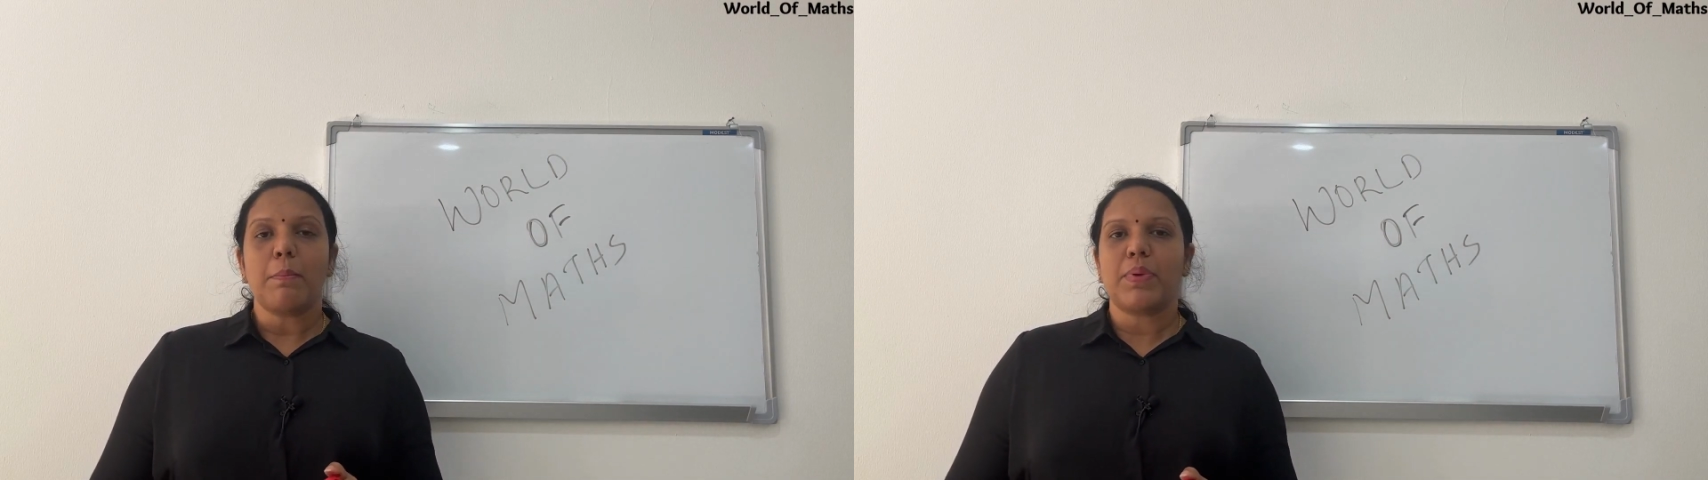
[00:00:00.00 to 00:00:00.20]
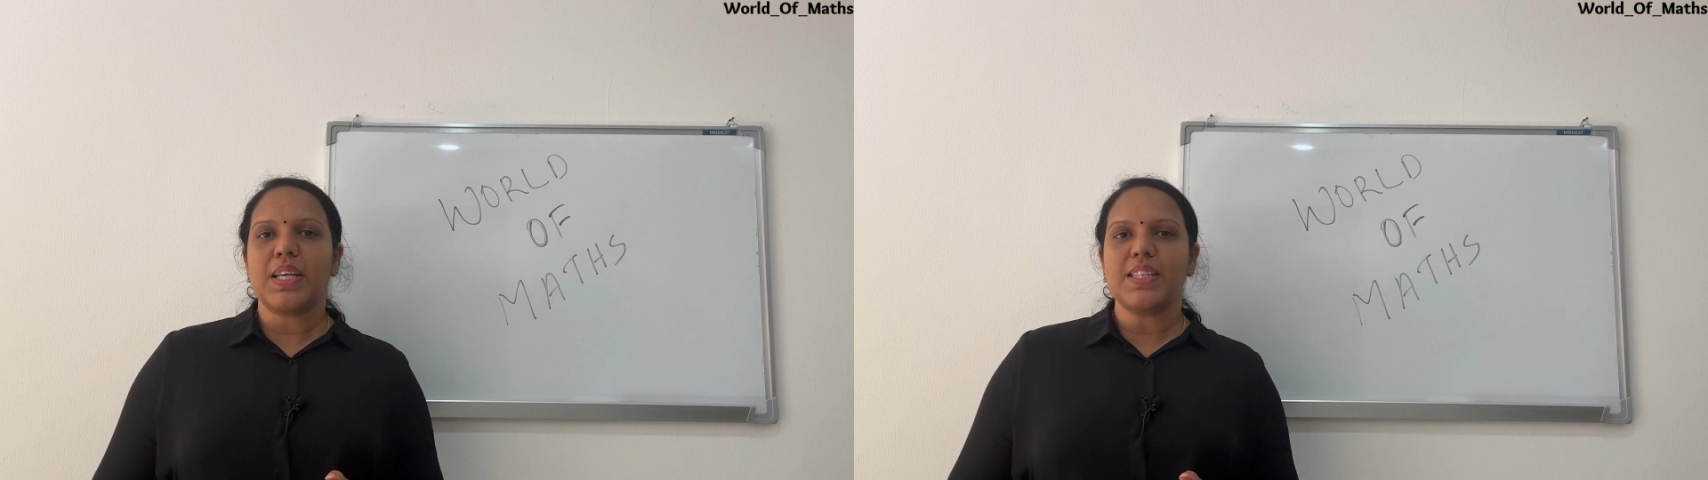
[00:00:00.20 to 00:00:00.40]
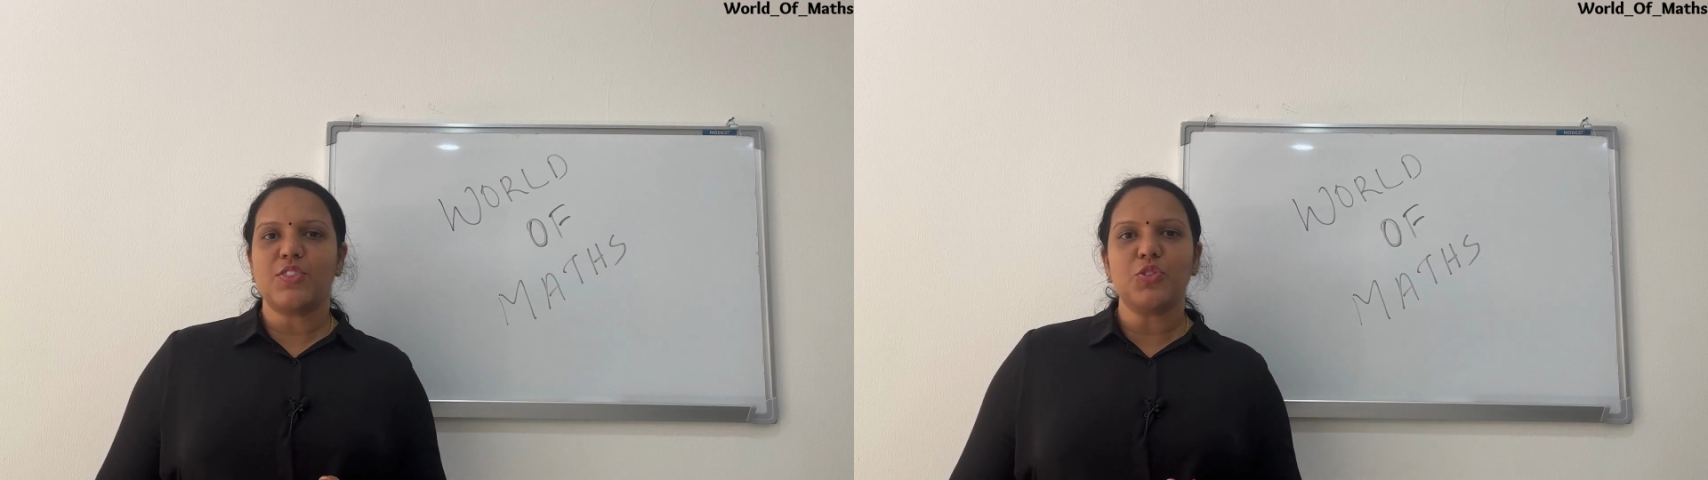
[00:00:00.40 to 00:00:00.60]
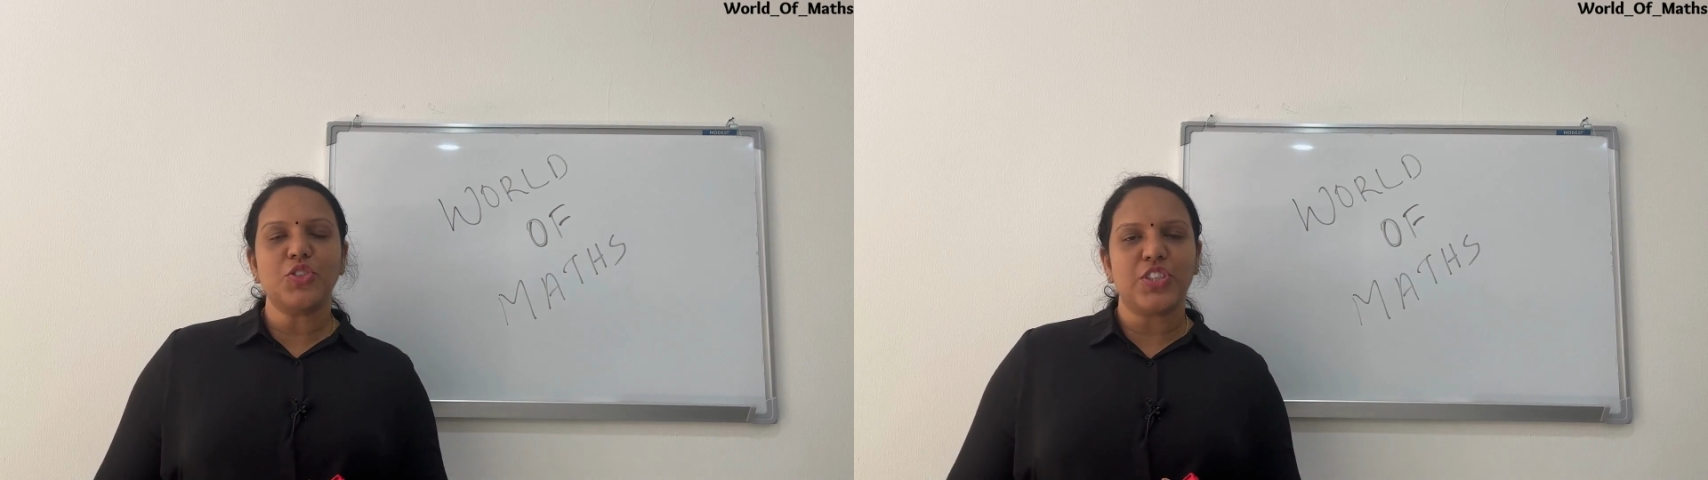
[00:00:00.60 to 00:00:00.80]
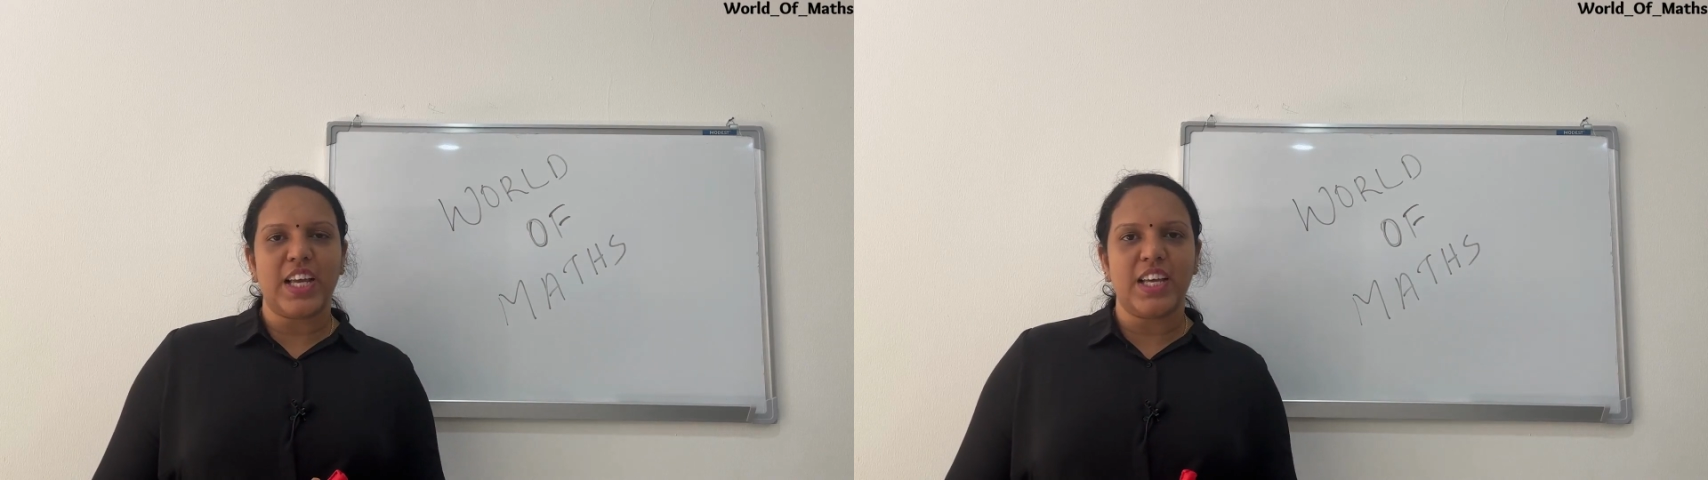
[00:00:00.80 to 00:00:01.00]
Please do
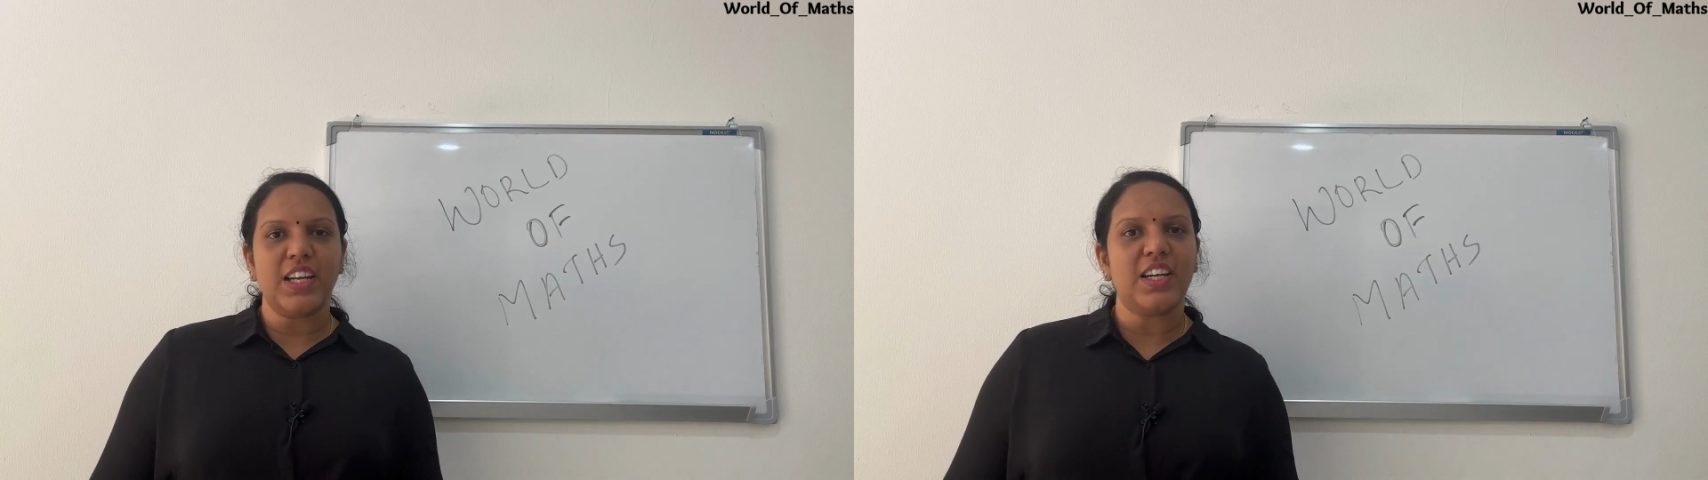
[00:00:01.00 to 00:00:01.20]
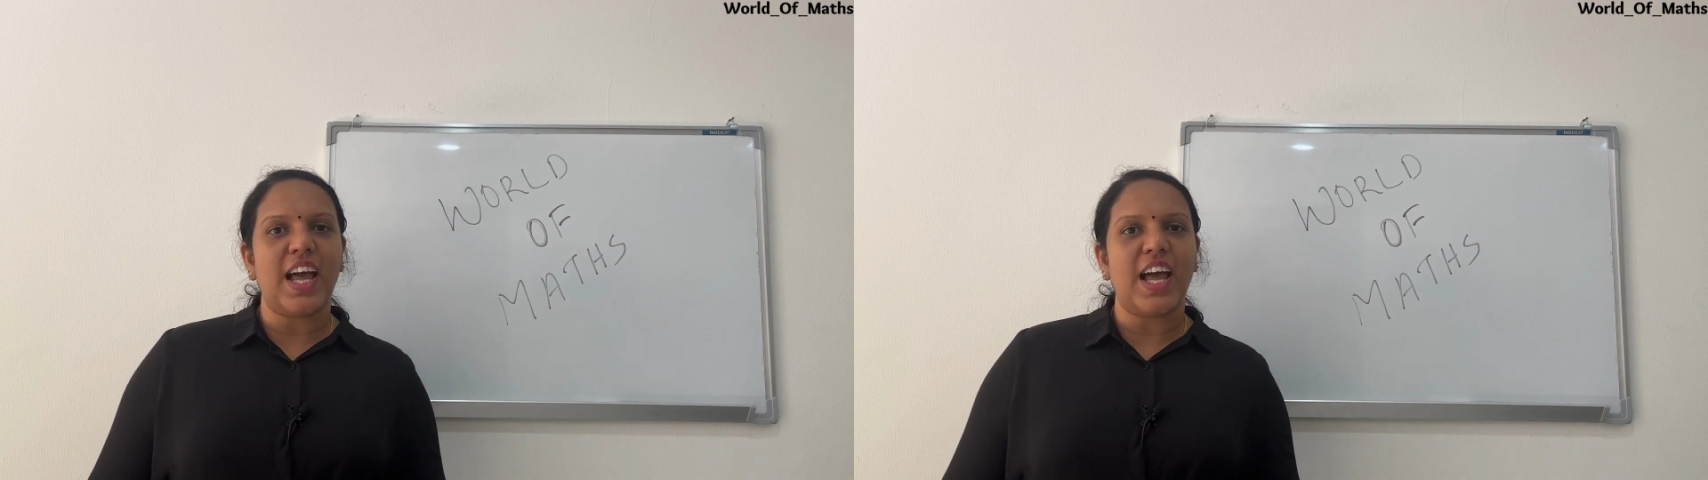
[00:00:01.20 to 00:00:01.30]
share,